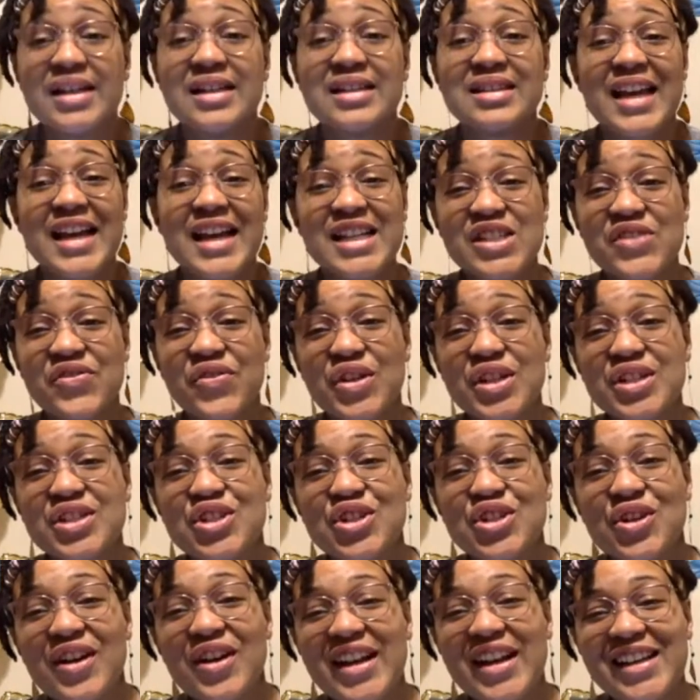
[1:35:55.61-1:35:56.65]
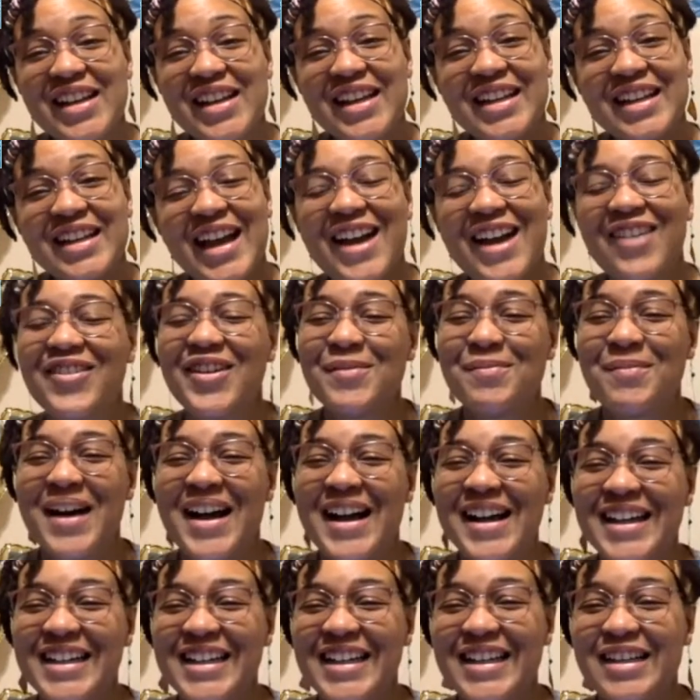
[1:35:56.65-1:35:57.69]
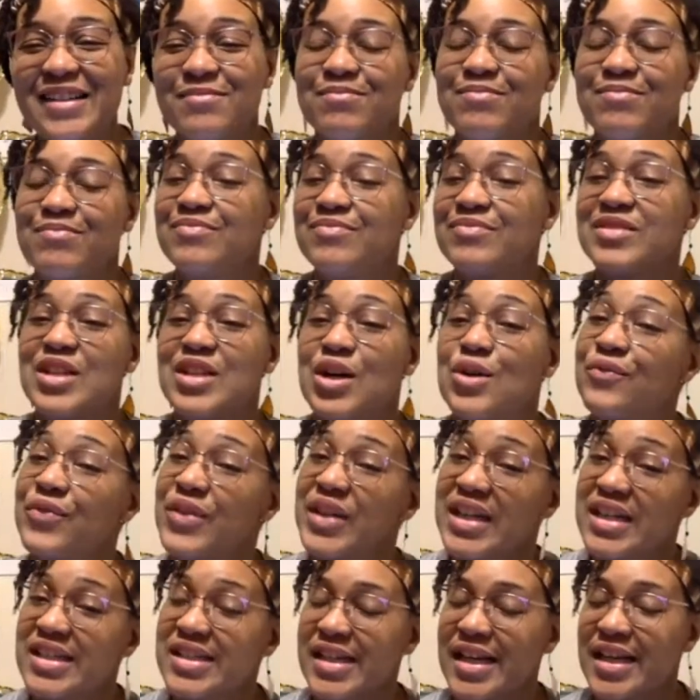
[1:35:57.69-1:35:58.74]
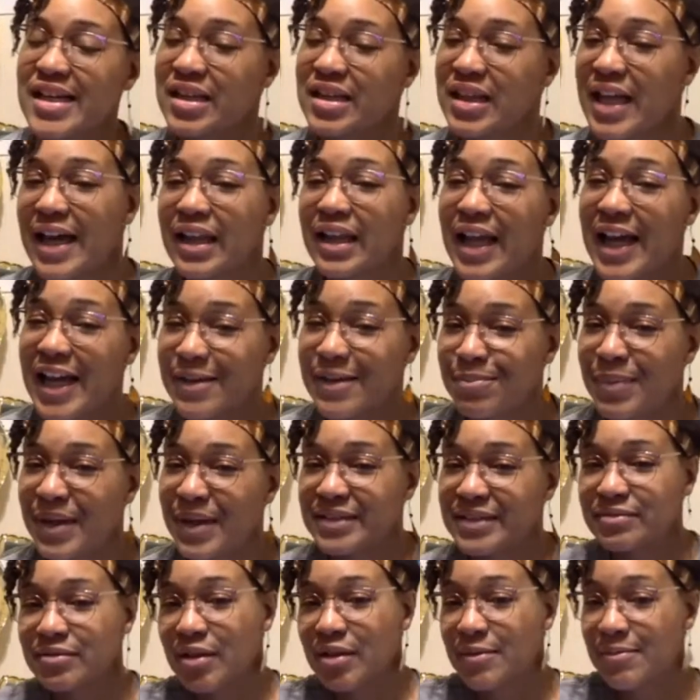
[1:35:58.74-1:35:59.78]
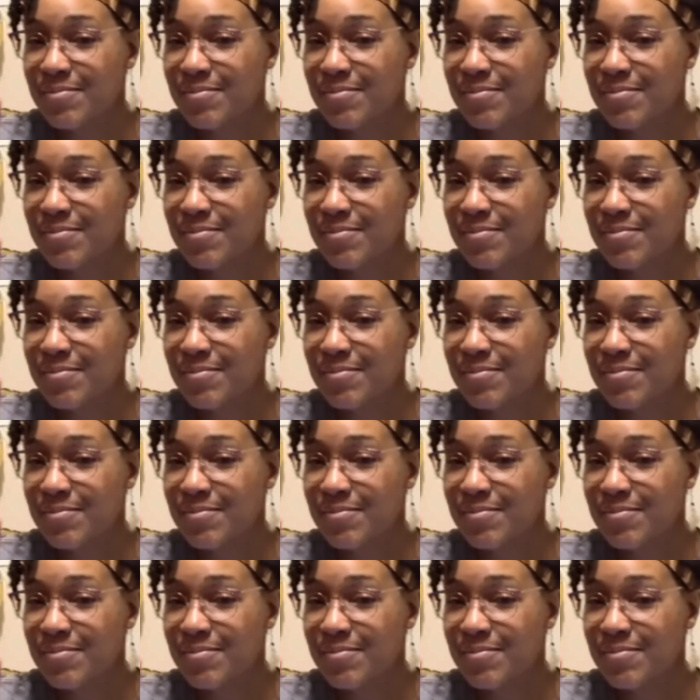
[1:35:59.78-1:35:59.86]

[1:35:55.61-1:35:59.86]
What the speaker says: Thanks for joining, everybody. Don't forget to hit that like button.